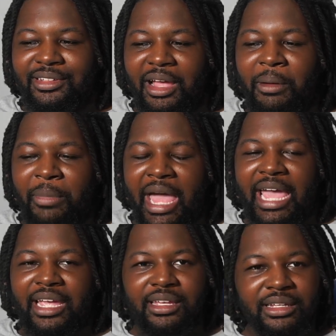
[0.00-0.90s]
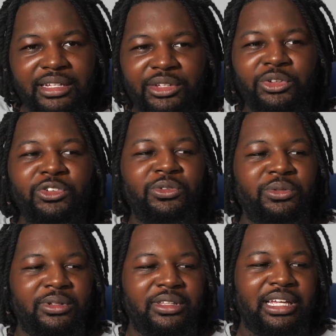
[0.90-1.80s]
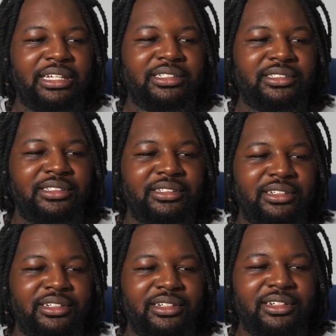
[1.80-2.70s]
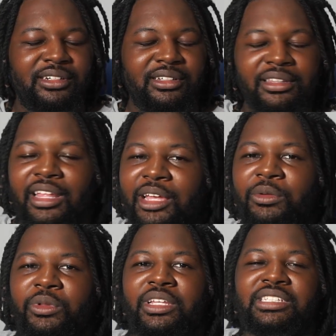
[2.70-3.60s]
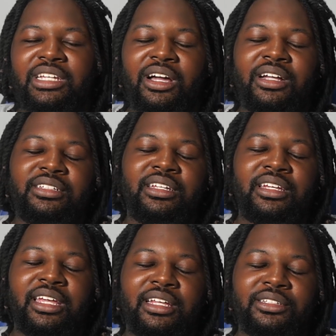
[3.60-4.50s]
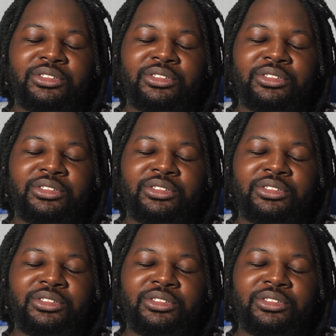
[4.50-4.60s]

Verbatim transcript: come back and do things like releasing content again.